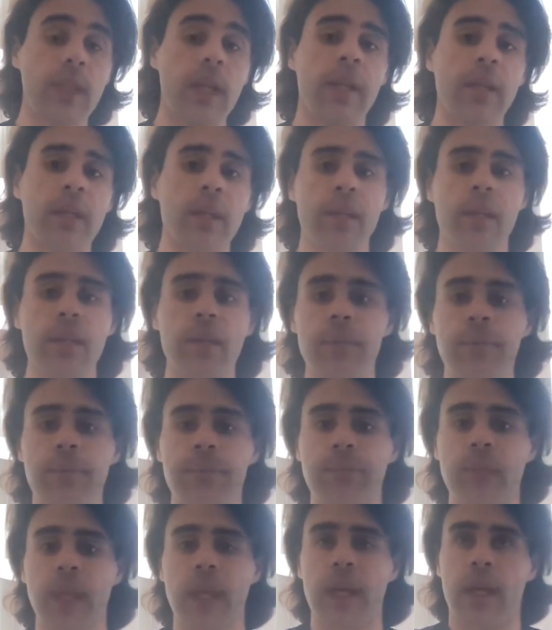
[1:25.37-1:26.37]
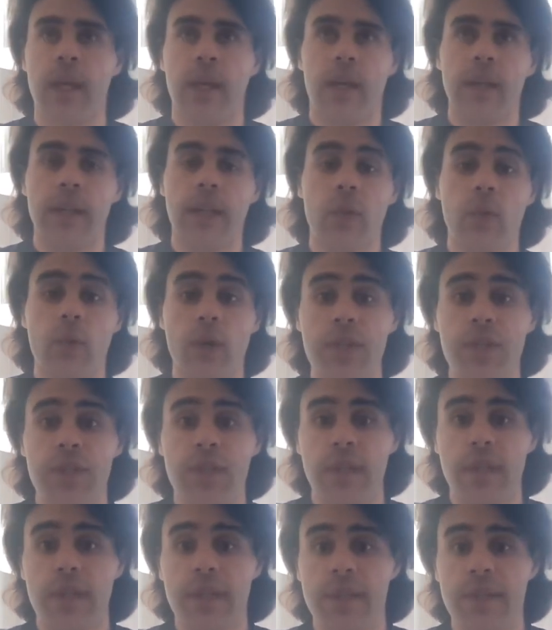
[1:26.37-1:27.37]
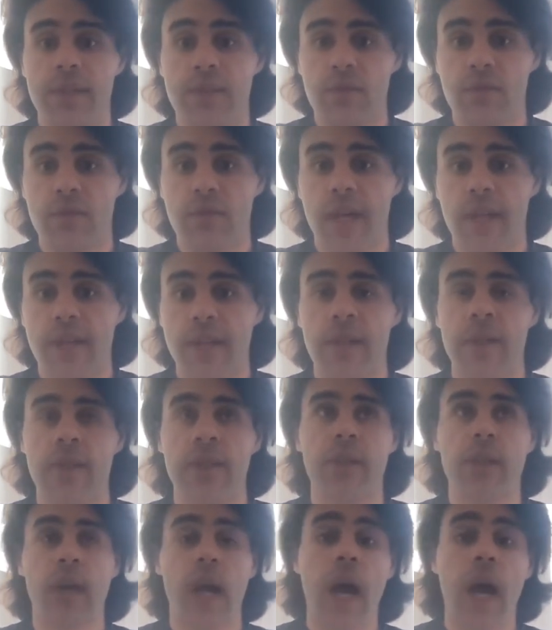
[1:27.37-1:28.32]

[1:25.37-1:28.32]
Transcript: Here, the question is rather